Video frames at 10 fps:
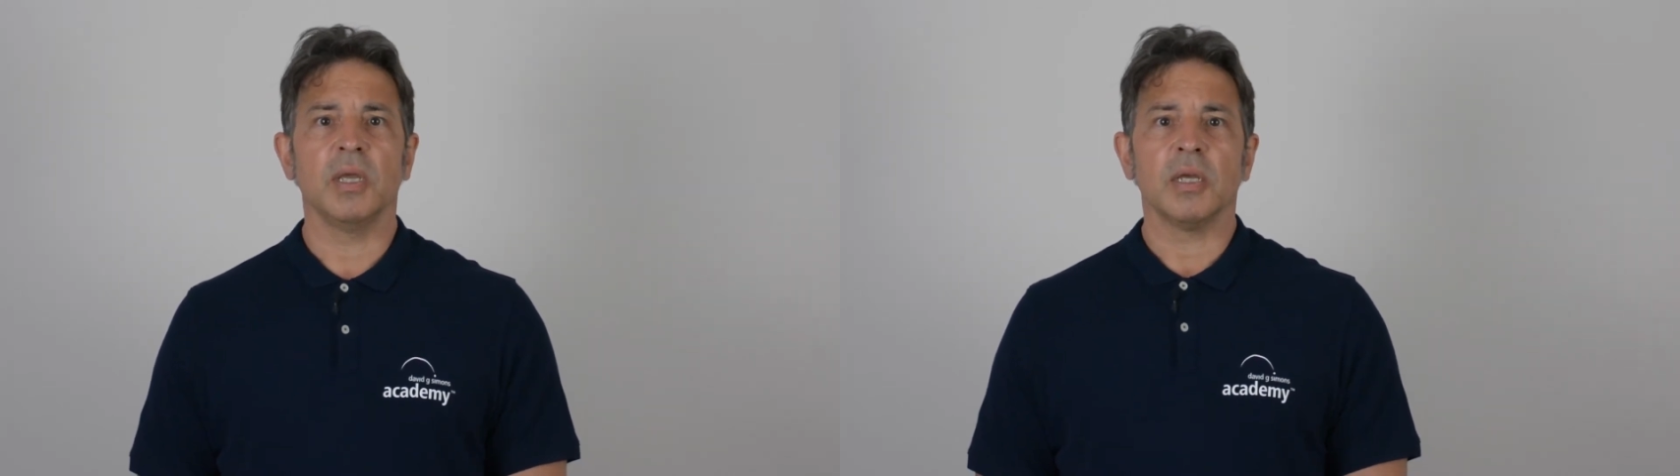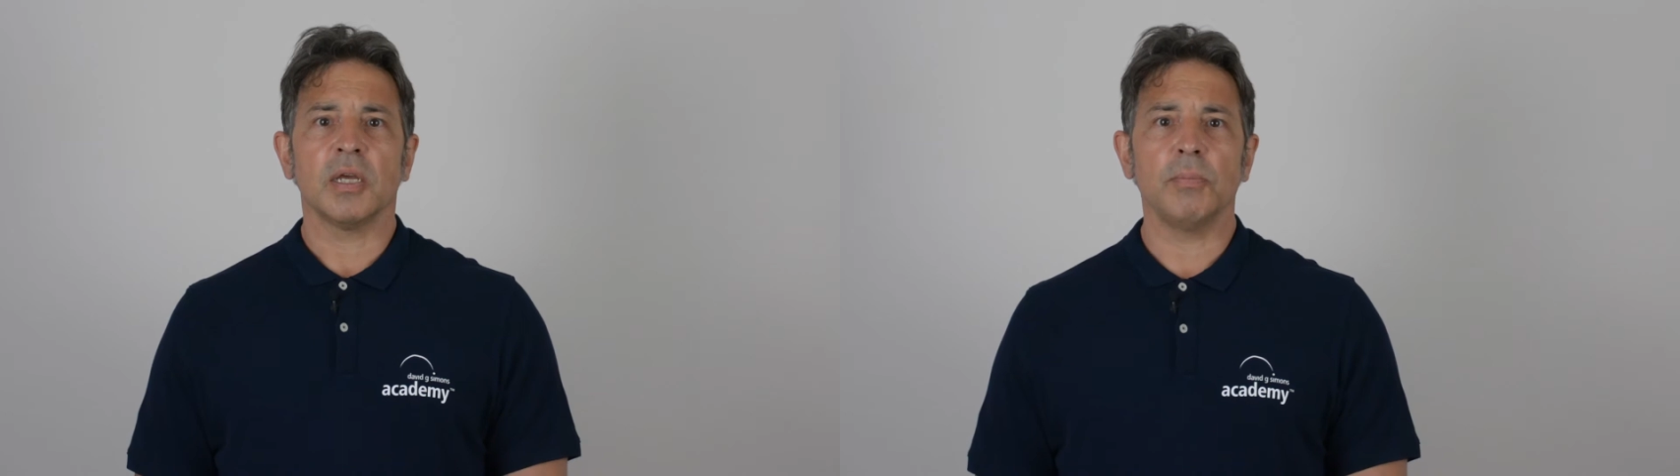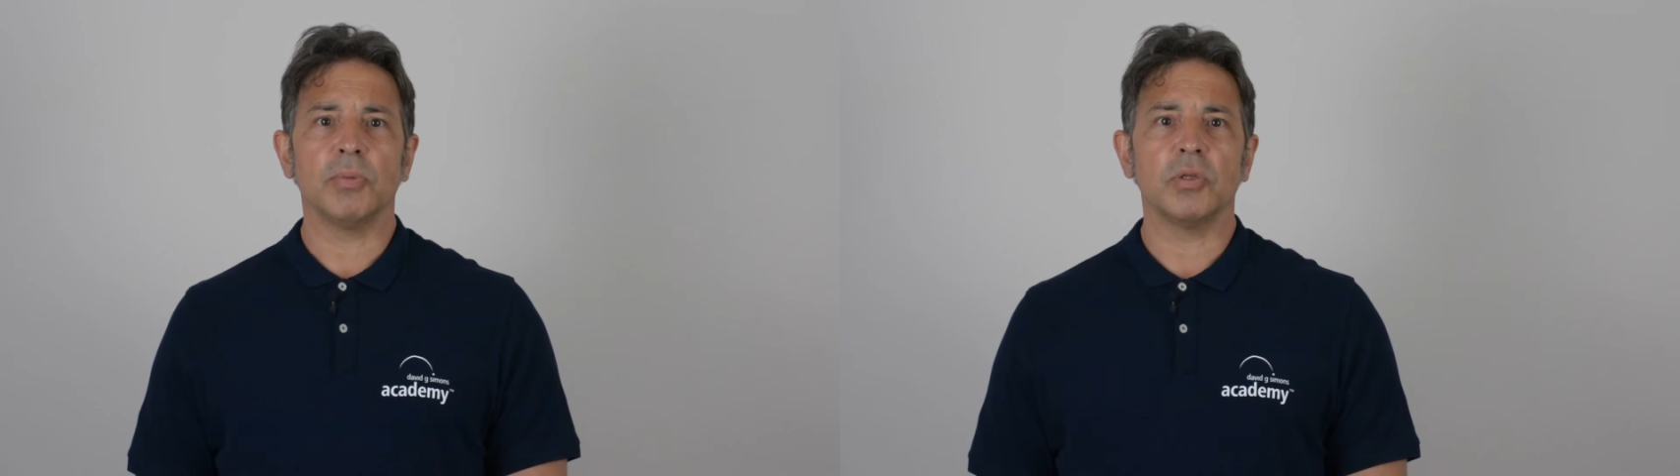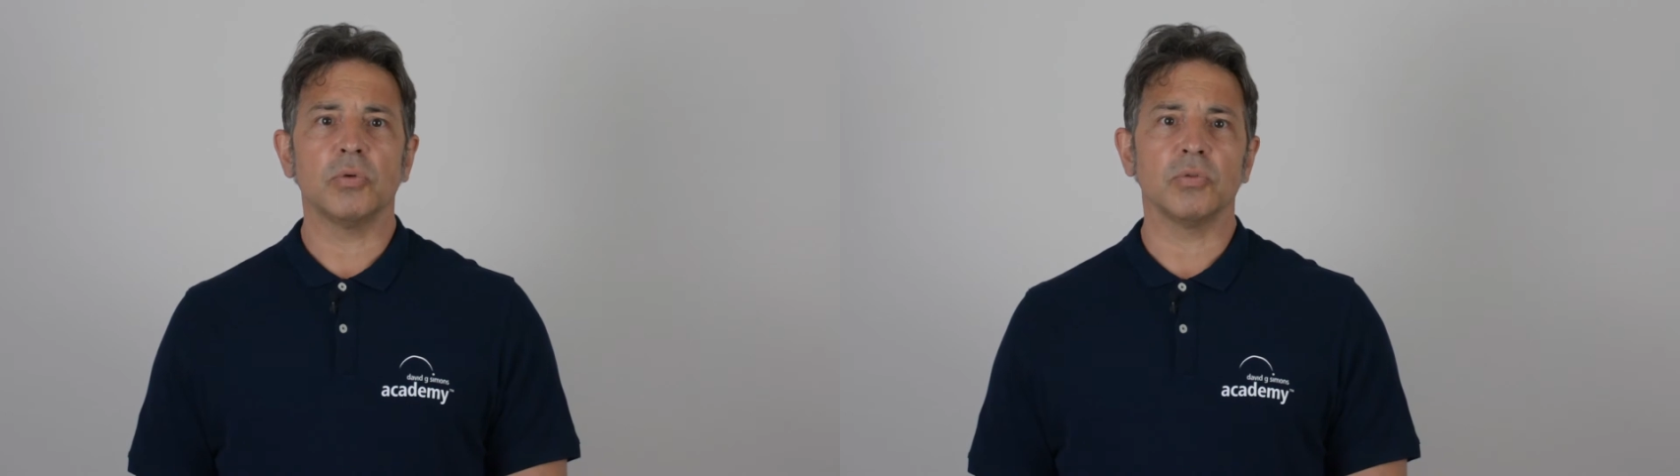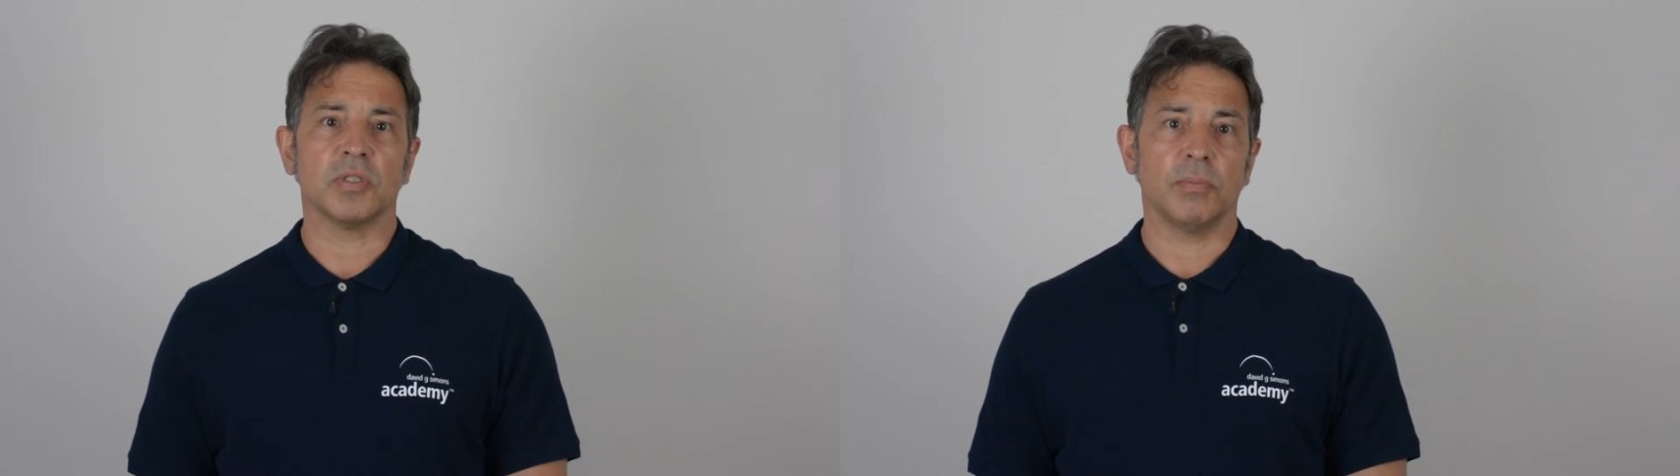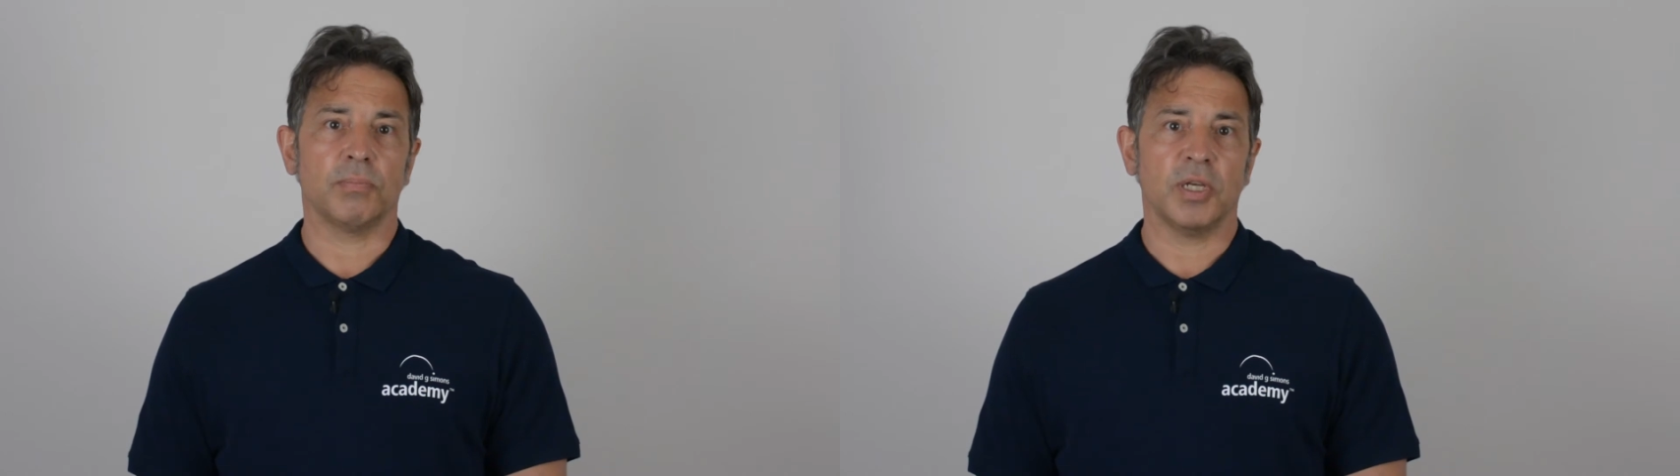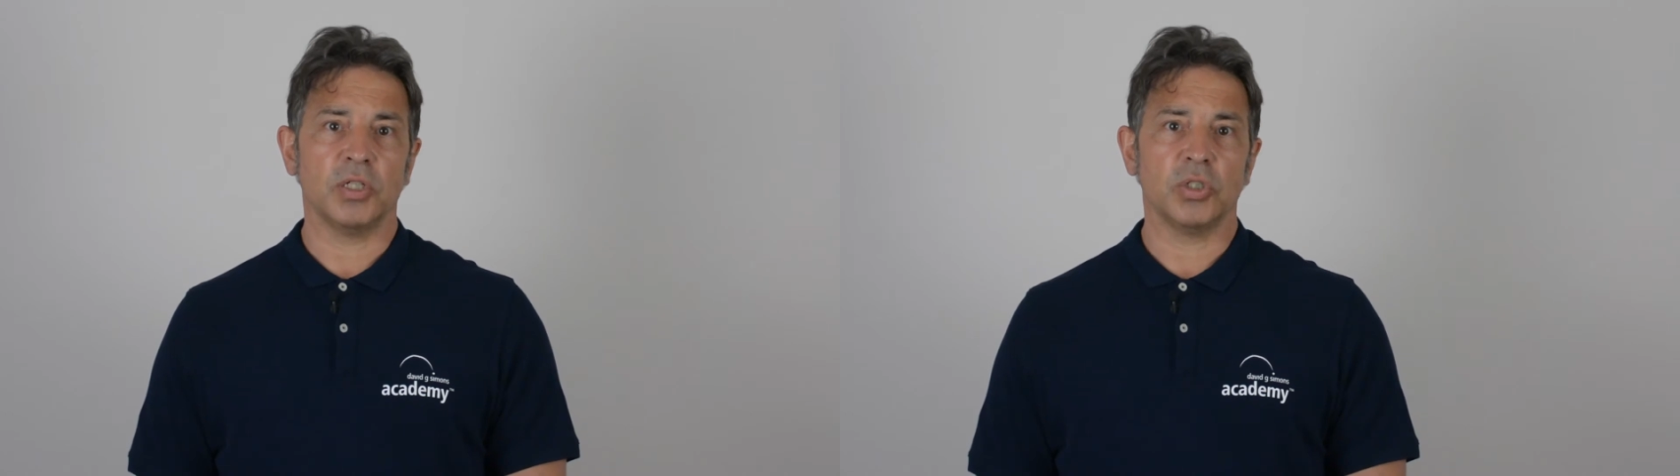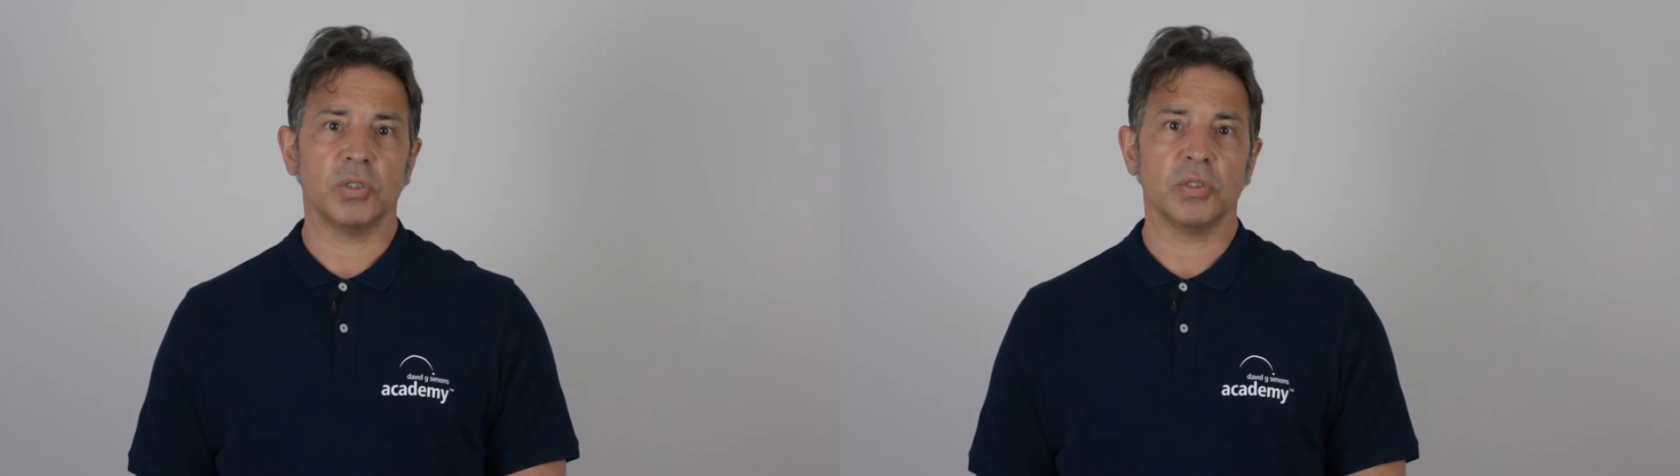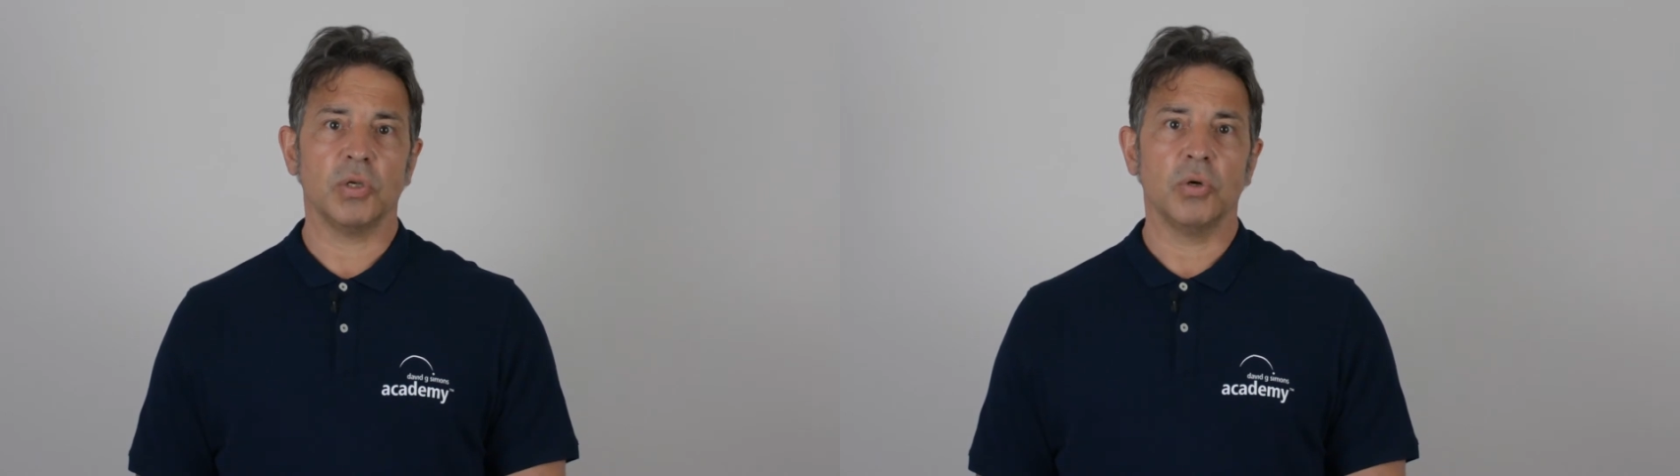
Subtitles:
can be used in patients